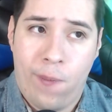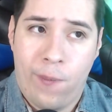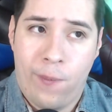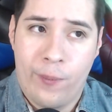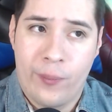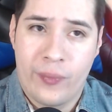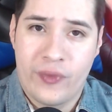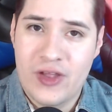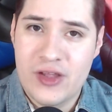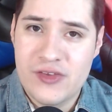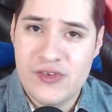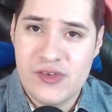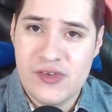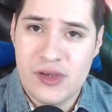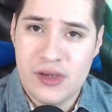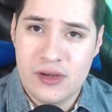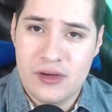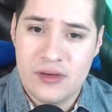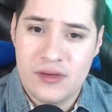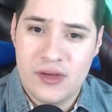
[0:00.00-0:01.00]
But that's it.
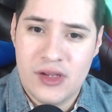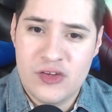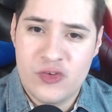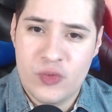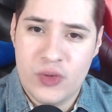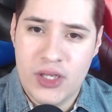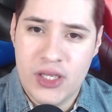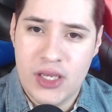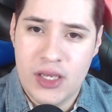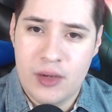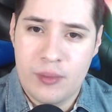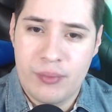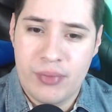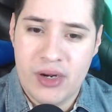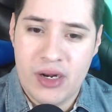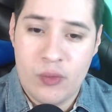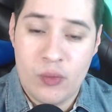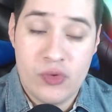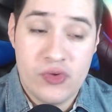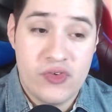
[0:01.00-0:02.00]
That's really it. But I
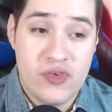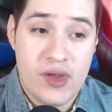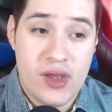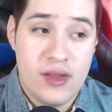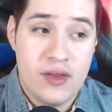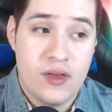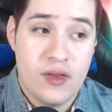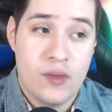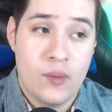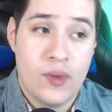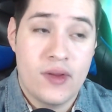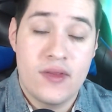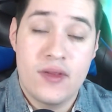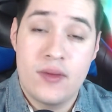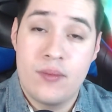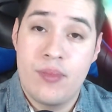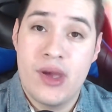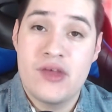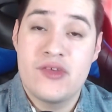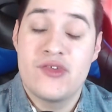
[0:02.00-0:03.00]
will say that one of the
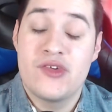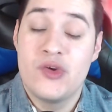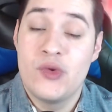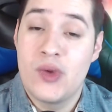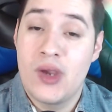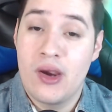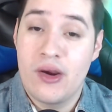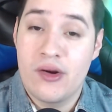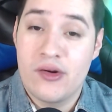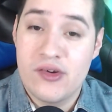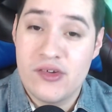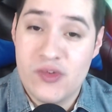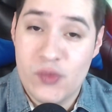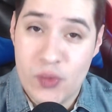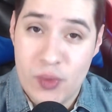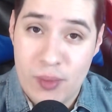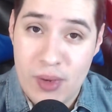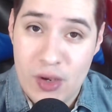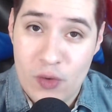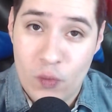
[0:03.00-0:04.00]
best new characters that we
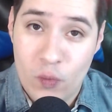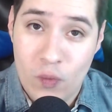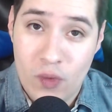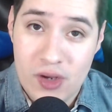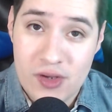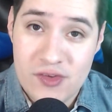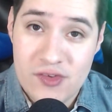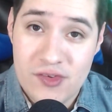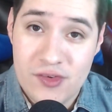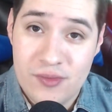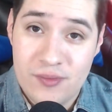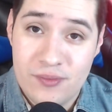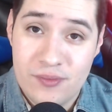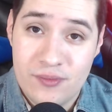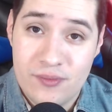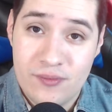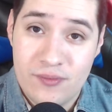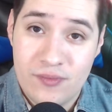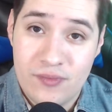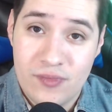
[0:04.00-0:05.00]
met was
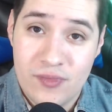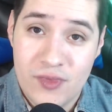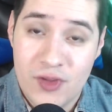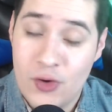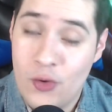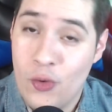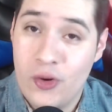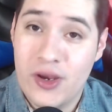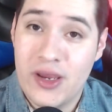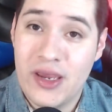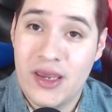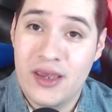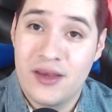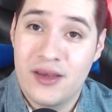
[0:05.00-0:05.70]
the Corgi.